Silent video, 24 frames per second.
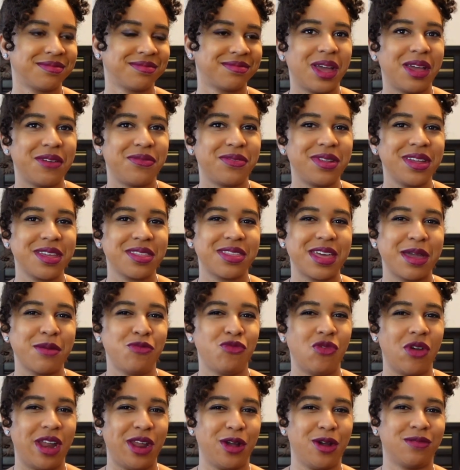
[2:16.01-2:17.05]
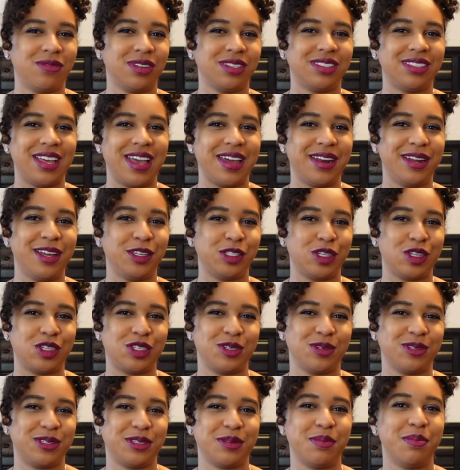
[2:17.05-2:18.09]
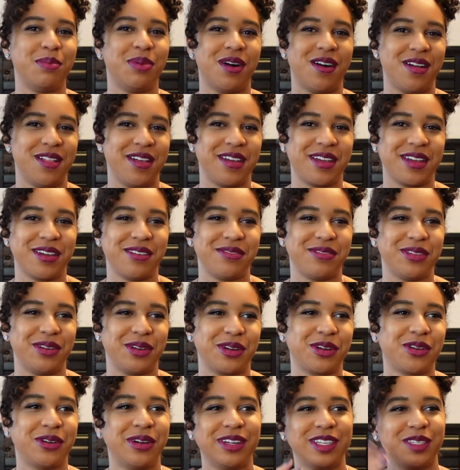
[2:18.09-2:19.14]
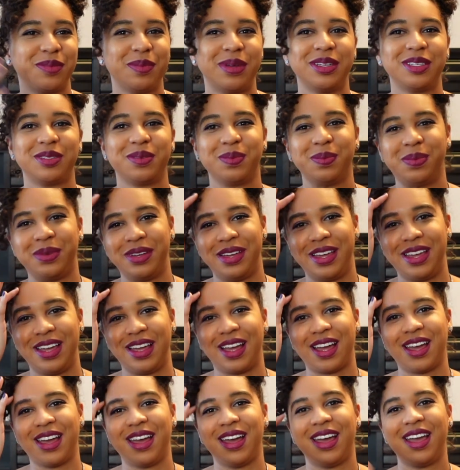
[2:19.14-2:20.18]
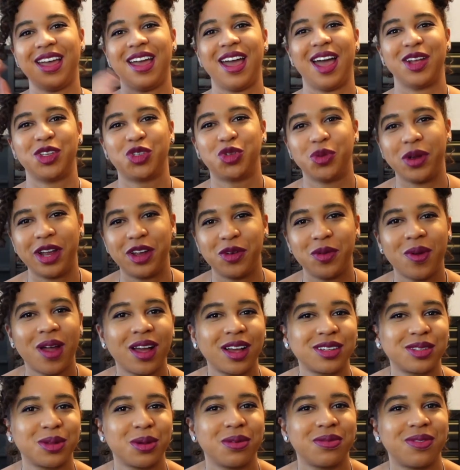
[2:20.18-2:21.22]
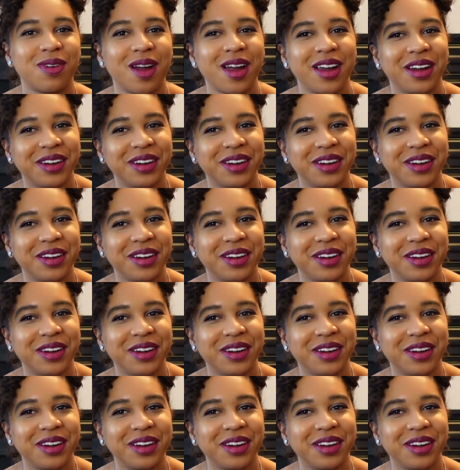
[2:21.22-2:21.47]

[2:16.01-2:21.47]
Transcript: I feel like them running over Santa is just so symbolic of their Christmas being a train wreck so far.